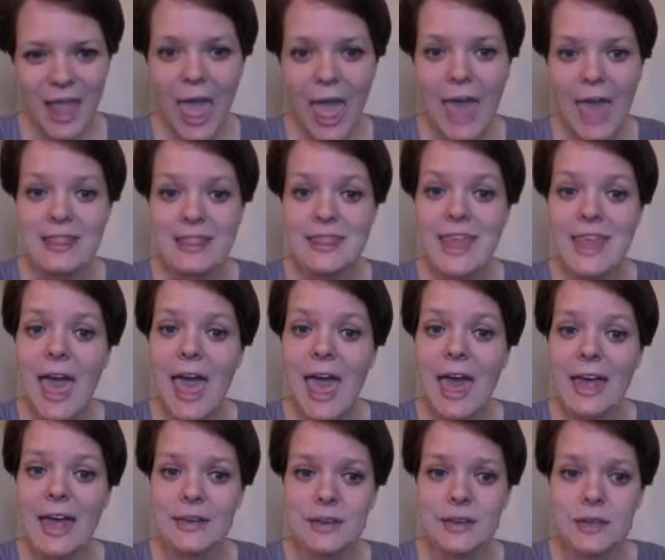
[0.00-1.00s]
And
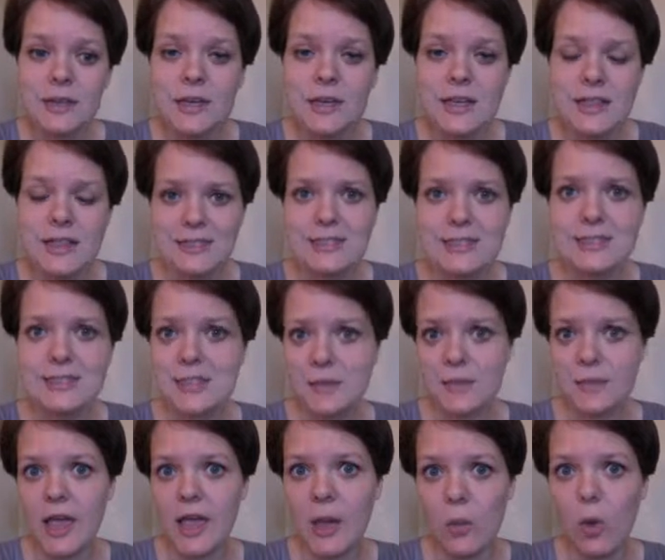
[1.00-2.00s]
then, this is
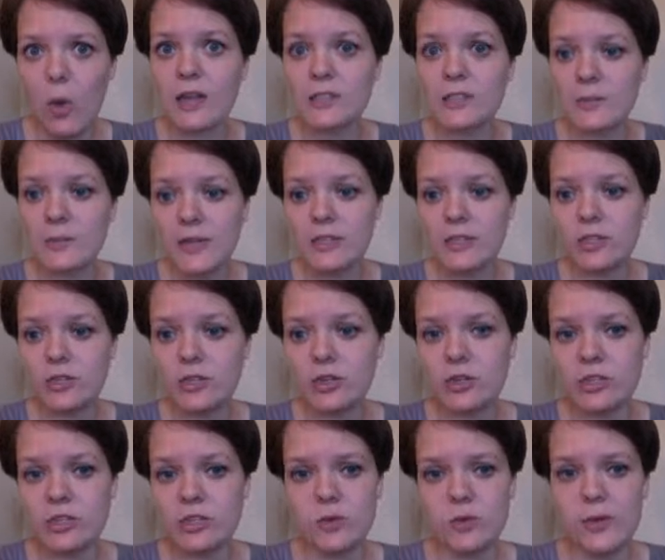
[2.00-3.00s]
something I want to make sure
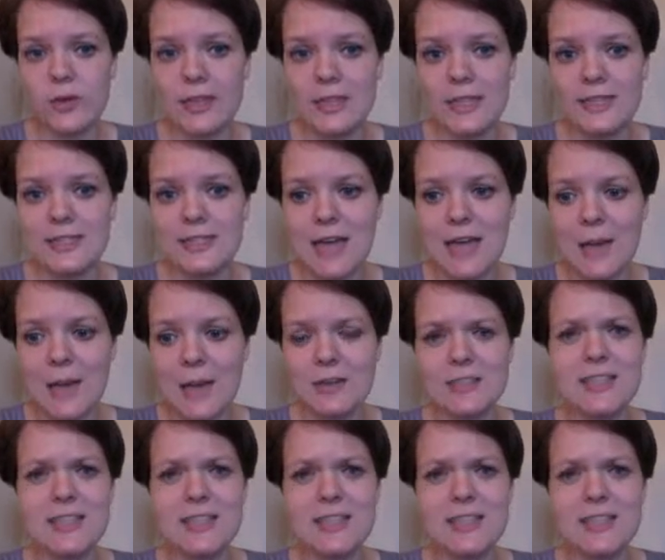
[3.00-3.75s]
you're doing this time,